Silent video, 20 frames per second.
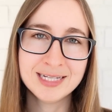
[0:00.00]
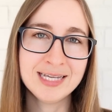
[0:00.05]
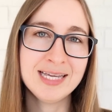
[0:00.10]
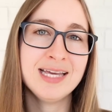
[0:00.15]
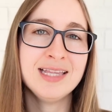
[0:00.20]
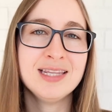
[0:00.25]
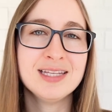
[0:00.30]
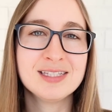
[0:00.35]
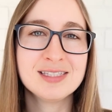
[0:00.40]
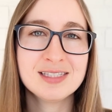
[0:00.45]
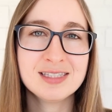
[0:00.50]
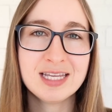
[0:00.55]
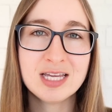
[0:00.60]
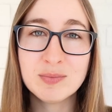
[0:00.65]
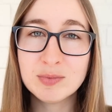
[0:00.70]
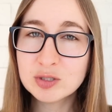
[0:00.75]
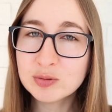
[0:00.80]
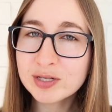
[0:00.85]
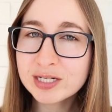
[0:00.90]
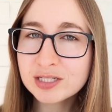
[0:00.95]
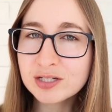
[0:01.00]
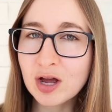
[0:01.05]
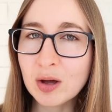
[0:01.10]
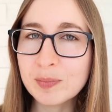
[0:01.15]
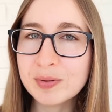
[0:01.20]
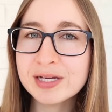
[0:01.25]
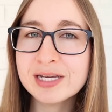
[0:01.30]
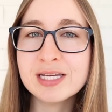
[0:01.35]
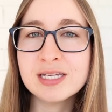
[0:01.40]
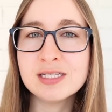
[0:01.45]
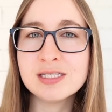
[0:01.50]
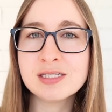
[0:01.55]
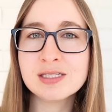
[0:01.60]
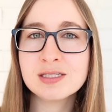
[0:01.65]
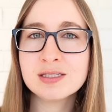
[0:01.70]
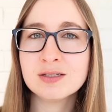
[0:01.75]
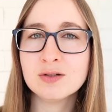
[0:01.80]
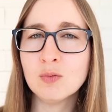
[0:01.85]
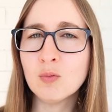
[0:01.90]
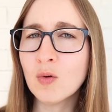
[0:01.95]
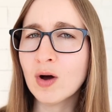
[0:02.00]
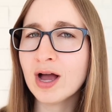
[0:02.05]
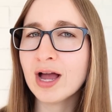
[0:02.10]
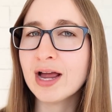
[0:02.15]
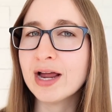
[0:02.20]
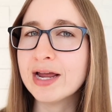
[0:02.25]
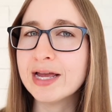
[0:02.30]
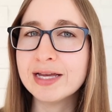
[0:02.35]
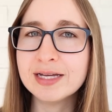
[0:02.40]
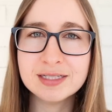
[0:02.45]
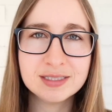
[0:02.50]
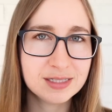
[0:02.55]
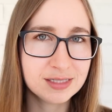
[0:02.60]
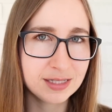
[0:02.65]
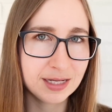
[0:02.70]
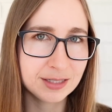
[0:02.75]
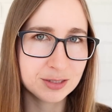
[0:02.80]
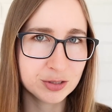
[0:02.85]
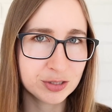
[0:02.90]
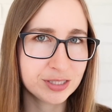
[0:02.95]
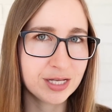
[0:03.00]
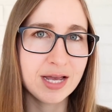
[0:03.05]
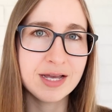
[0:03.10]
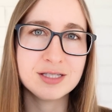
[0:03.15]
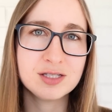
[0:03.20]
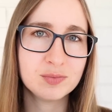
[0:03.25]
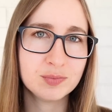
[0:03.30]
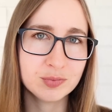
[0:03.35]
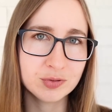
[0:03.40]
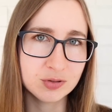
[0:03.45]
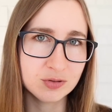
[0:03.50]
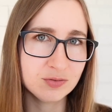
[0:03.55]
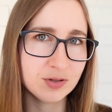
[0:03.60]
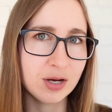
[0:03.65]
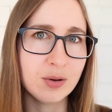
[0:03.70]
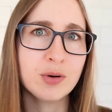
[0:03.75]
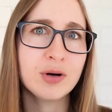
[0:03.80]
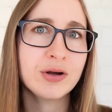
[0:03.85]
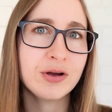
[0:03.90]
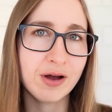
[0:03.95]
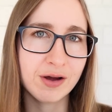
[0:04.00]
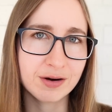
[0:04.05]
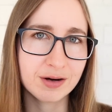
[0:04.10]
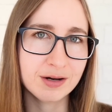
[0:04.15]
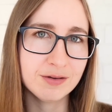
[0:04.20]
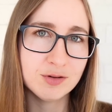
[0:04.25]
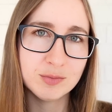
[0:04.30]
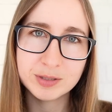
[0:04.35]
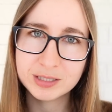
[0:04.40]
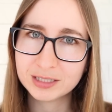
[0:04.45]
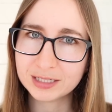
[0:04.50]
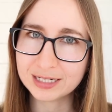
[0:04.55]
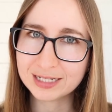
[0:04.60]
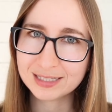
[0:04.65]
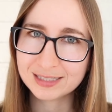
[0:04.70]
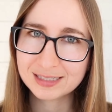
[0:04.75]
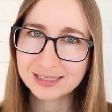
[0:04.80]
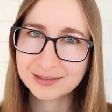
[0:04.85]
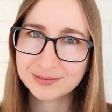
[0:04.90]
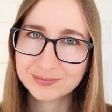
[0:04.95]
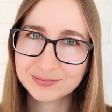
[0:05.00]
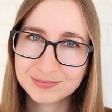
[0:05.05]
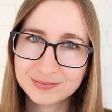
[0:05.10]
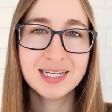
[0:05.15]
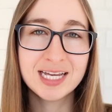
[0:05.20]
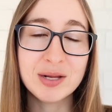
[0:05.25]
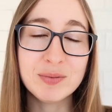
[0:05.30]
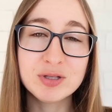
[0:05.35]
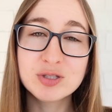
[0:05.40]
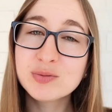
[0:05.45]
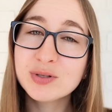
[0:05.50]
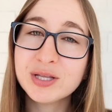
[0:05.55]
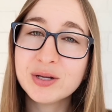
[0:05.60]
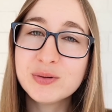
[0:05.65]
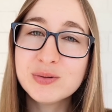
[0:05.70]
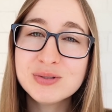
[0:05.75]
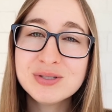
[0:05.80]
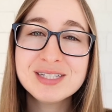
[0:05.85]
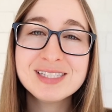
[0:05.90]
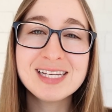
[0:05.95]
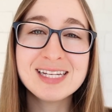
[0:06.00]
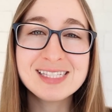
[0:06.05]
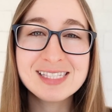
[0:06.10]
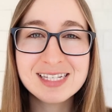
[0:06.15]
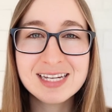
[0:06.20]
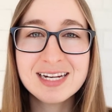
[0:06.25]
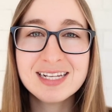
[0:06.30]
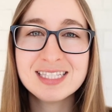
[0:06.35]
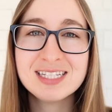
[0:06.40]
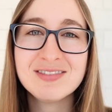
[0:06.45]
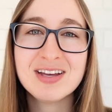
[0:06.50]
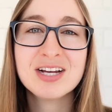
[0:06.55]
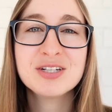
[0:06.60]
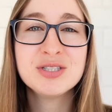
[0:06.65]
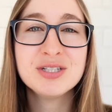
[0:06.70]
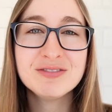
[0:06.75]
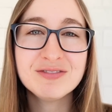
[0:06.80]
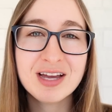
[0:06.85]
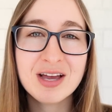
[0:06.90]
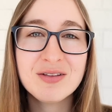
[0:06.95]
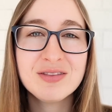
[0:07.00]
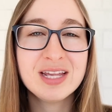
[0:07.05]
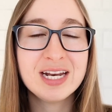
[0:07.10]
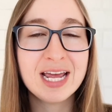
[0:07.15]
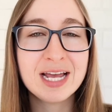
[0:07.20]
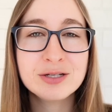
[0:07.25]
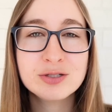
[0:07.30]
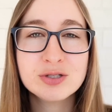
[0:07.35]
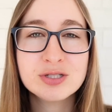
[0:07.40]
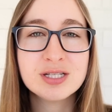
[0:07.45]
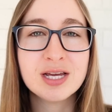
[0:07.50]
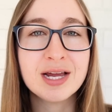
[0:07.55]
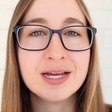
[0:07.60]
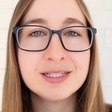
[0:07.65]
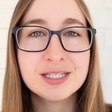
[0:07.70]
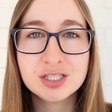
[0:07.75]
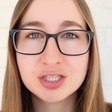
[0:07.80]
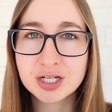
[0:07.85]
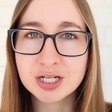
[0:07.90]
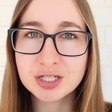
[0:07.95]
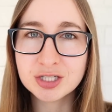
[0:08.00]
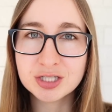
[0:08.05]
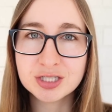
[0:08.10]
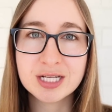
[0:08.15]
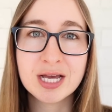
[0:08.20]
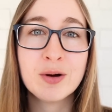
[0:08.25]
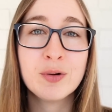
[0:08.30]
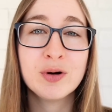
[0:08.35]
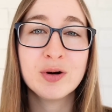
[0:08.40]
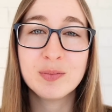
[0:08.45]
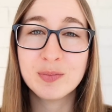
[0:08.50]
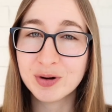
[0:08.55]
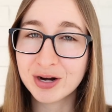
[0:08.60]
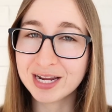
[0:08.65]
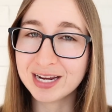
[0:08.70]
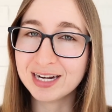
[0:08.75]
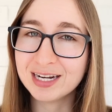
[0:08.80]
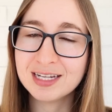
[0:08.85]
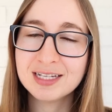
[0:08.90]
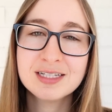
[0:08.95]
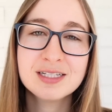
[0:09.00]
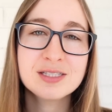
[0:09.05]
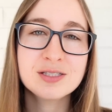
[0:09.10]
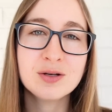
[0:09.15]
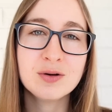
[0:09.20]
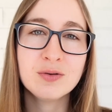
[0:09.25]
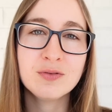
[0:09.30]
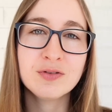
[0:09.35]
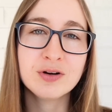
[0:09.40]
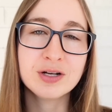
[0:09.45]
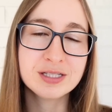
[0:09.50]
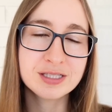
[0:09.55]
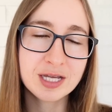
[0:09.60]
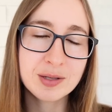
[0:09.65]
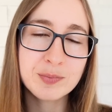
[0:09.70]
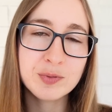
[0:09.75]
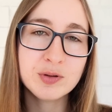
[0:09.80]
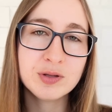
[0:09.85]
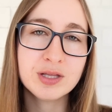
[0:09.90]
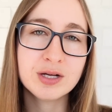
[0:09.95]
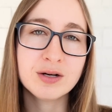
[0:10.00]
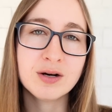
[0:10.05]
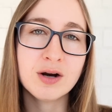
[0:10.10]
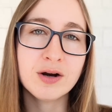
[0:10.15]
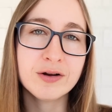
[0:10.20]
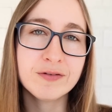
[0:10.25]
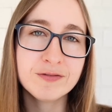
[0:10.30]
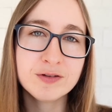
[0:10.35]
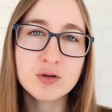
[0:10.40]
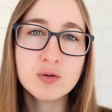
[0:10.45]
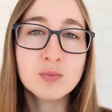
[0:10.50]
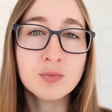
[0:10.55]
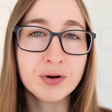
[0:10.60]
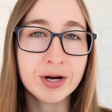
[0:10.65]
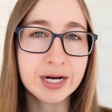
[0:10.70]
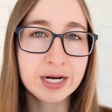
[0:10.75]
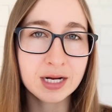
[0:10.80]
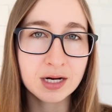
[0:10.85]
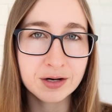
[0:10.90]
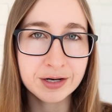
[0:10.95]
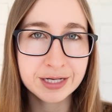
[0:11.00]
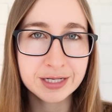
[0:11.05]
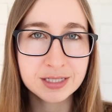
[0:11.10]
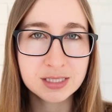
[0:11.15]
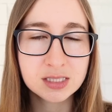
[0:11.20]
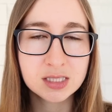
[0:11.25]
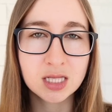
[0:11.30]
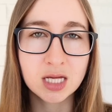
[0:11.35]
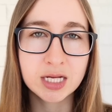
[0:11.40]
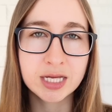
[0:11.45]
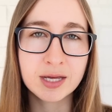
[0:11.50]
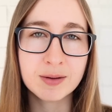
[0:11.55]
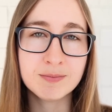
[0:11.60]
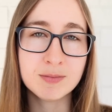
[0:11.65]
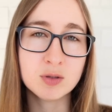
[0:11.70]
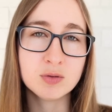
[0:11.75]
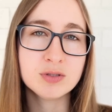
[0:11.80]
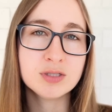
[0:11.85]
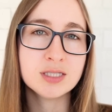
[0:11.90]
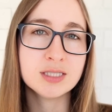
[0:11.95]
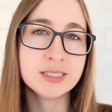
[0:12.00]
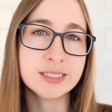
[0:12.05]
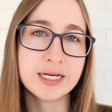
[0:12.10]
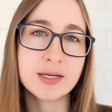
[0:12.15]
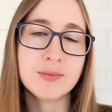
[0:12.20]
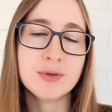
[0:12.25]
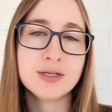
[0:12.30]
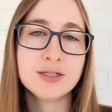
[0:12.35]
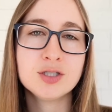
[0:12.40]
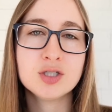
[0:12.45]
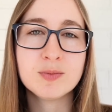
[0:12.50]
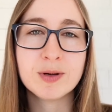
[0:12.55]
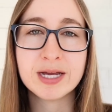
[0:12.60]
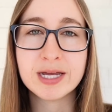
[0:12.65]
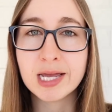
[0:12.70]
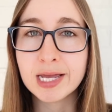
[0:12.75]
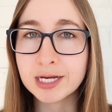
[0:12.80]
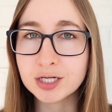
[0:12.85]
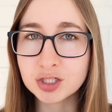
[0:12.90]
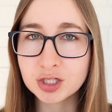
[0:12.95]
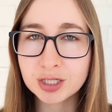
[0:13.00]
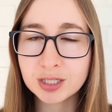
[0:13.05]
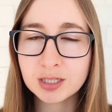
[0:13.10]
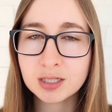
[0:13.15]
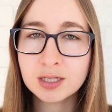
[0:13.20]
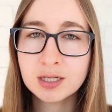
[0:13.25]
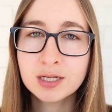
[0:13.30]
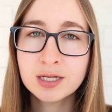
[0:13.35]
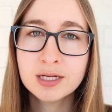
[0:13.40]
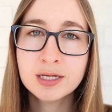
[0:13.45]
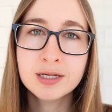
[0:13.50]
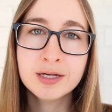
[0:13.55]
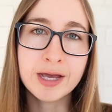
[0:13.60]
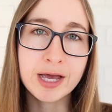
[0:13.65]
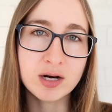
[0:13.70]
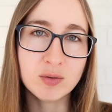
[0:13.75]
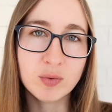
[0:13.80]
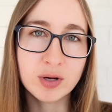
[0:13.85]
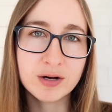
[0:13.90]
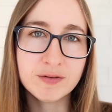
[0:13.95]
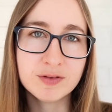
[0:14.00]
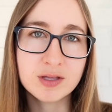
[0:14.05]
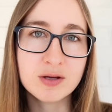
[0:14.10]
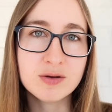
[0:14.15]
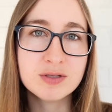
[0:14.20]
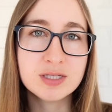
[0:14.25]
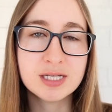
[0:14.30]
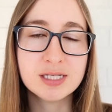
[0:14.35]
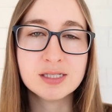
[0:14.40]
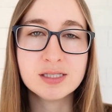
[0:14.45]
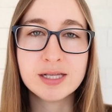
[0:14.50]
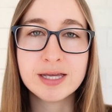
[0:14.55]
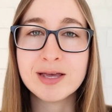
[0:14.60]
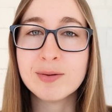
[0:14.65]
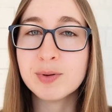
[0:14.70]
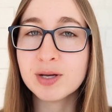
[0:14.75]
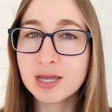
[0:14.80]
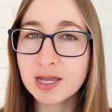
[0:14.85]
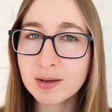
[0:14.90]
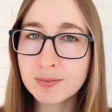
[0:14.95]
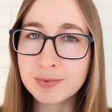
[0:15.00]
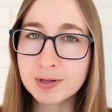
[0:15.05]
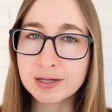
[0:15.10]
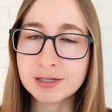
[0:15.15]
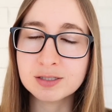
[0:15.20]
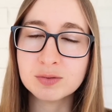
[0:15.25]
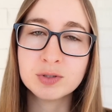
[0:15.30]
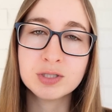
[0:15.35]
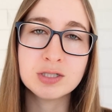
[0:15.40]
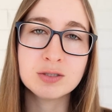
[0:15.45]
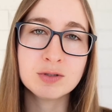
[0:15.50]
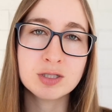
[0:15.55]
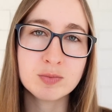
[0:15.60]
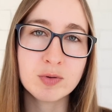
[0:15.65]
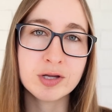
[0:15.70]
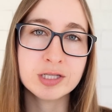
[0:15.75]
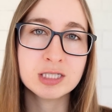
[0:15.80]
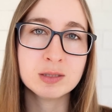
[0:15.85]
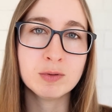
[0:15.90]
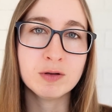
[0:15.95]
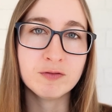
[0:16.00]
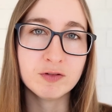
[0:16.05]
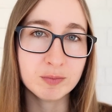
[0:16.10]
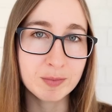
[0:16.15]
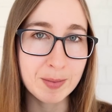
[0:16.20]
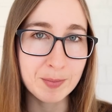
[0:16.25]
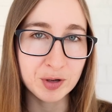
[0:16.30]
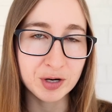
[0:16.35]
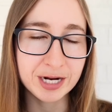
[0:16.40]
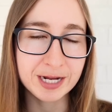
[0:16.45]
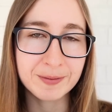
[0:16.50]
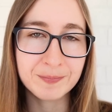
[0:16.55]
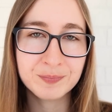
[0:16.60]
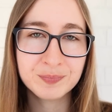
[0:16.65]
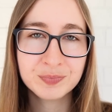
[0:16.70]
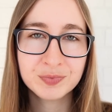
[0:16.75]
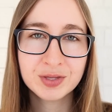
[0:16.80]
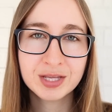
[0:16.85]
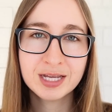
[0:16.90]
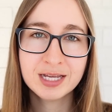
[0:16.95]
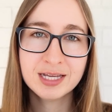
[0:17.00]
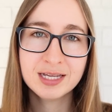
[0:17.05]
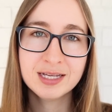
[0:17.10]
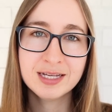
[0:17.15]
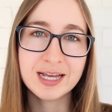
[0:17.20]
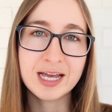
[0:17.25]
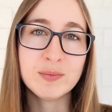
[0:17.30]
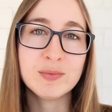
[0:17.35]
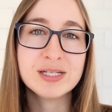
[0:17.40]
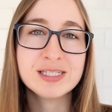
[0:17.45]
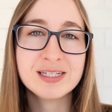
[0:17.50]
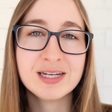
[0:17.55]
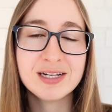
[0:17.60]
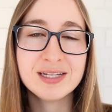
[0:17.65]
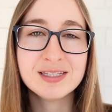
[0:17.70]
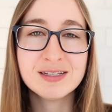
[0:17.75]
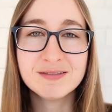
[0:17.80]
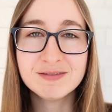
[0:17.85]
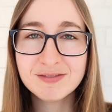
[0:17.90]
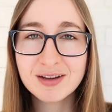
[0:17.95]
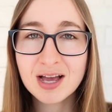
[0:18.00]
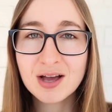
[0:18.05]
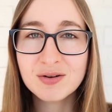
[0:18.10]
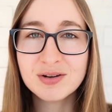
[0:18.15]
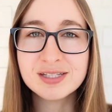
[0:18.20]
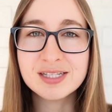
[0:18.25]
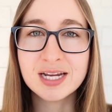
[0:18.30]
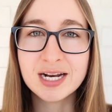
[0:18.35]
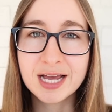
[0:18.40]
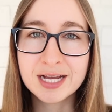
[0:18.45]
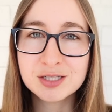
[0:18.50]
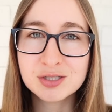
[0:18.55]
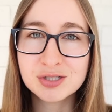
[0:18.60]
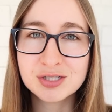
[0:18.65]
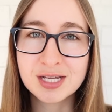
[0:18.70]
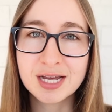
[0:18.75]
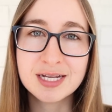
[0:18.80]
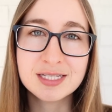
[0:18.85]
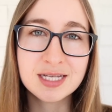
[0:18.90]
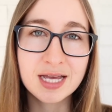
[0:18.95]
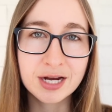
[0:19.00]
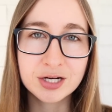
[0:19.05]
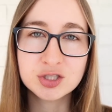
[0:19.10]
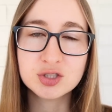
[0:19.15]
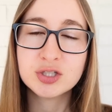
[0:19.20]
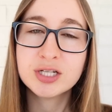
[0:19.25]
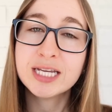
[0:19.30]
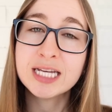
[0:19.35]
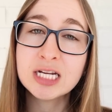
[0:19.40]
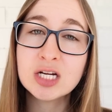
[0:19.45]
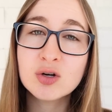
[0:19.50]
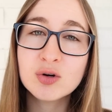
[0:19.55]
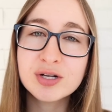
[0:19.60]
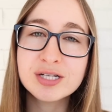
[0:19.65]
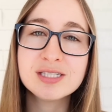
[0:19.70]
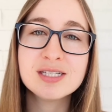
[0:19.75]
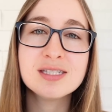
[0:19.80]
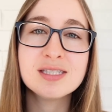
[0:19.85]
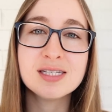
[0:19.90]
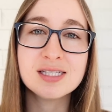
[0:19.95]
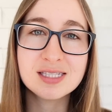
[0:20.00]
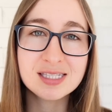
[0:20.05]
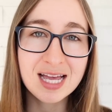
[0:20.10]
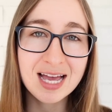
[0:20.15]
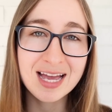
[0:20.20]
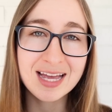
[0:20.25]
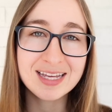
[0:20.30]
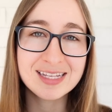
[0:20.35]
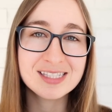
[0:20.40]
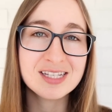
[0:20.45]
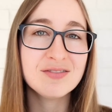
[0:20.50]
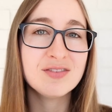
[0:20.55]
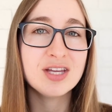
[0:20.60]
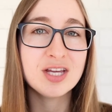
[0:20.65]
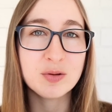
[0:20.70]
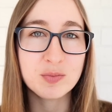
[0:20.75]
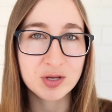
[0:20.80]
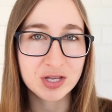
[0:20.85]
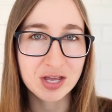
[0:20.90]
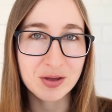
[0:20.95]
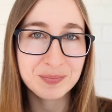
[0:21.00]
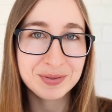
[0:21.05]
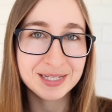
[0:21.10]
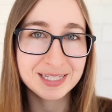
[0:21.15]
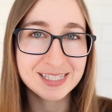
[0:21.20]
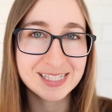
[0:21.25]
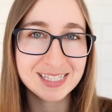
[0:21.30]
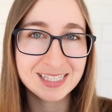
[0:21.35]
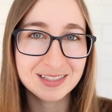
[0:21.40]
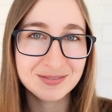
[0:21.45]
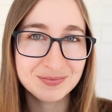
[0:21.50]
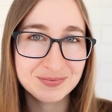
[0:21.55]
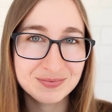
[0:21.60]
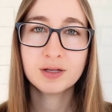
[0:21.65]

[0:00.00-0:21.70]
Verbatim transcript: And this in-between topic is, why does exercise improve our cognitive abilities? And what's really cool is that studies have actually found that exercise changes our brain. So for example, there are a few brain areas that get most damaged by aging, and one of those is the hippocampus, which is responsible for memory. And what studies have found is that exercise actually increases the size of the hippocampus.